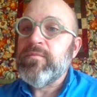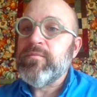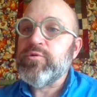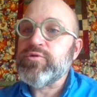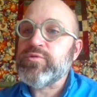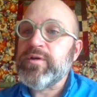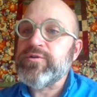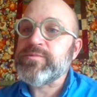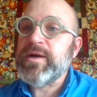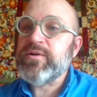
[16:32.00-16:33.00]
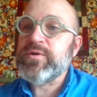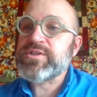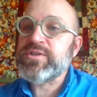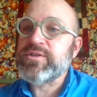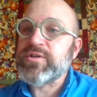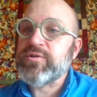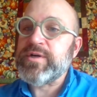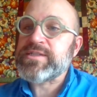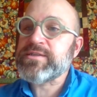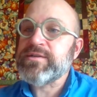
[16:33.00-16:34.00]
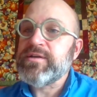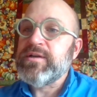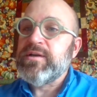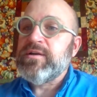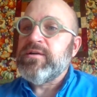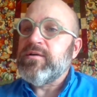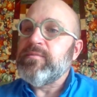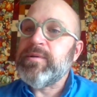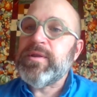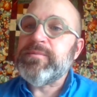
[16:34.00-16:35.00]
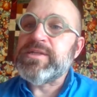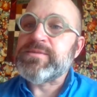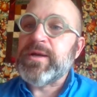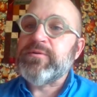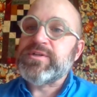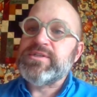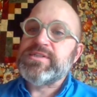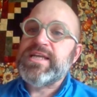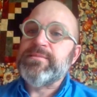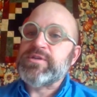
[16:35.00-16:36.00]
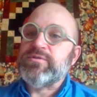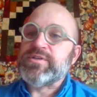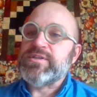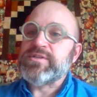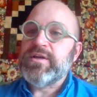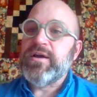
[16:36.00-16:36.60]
Bruce Weathers, my question to Chris. Maybe that means my question's same as Chris's.